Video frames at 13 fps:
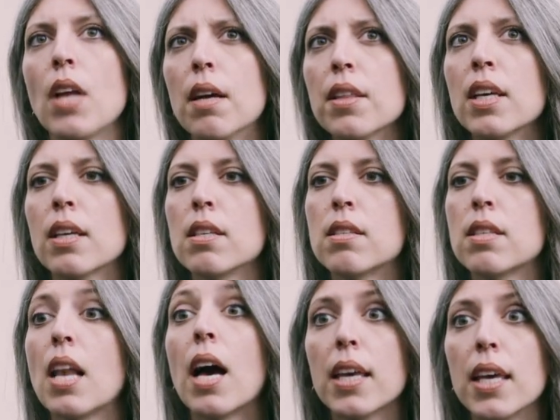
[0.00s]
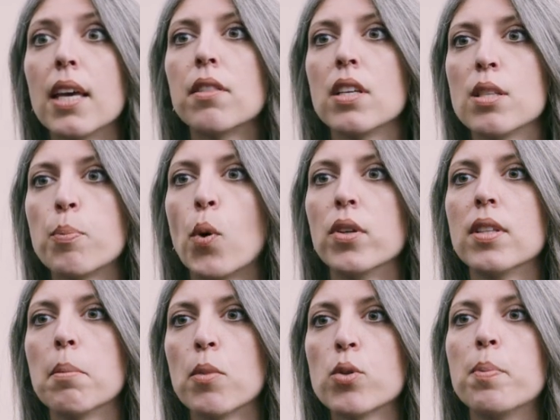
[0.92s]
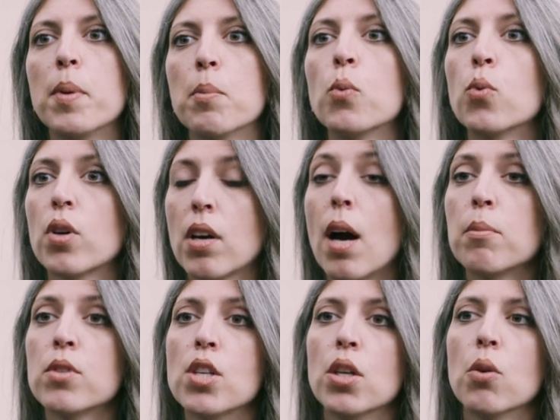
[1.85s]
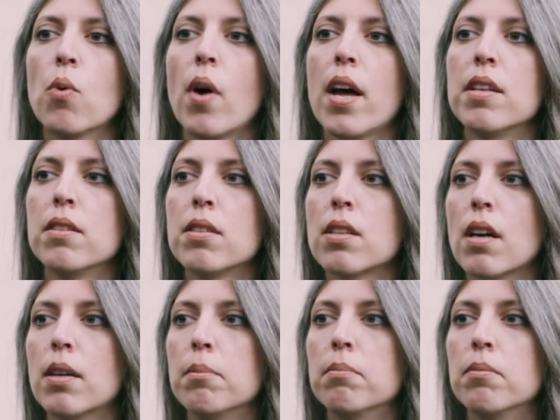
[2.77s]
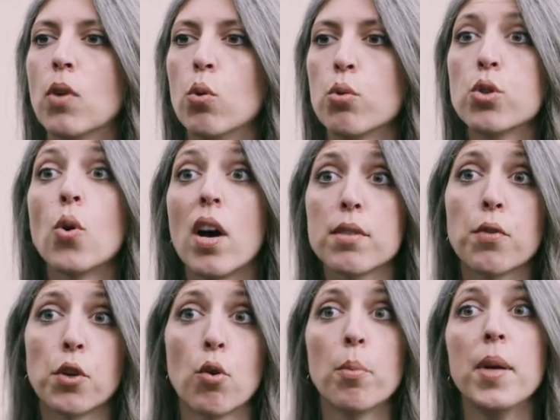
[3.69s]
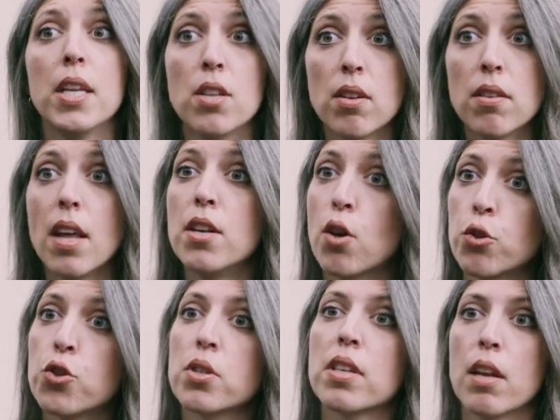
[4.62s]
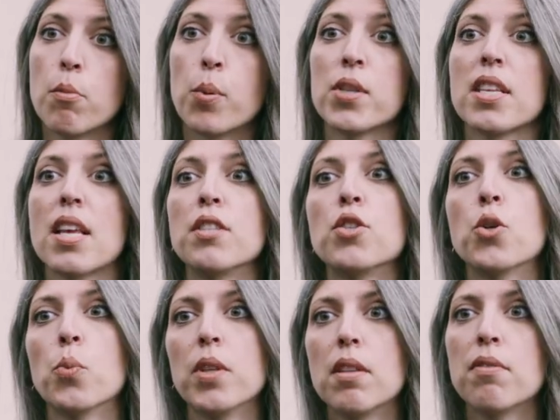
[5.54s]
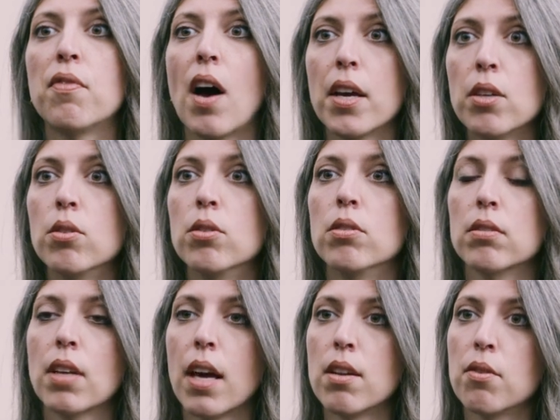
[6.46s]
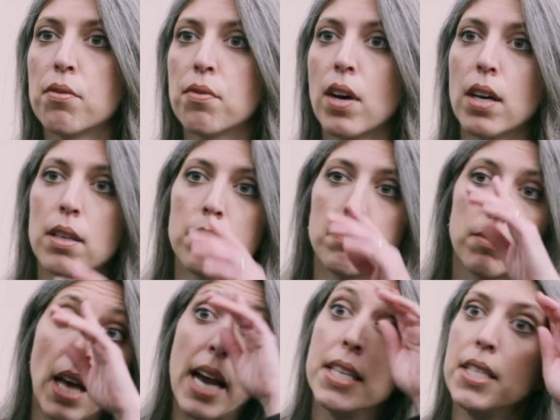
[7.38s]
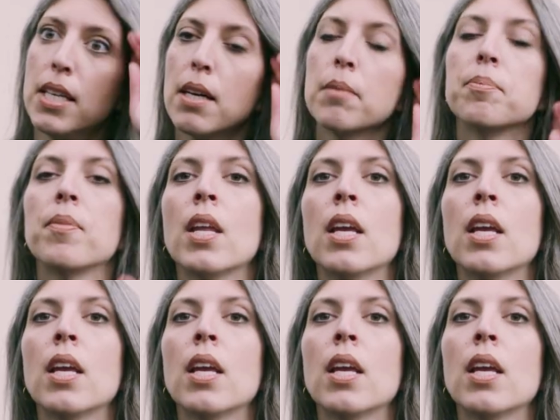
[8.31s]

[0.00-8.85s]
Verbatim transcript: think it's lucky at this point that most people will come to you and also ask for your opinion, and not just kind of present you with the final kind of idea.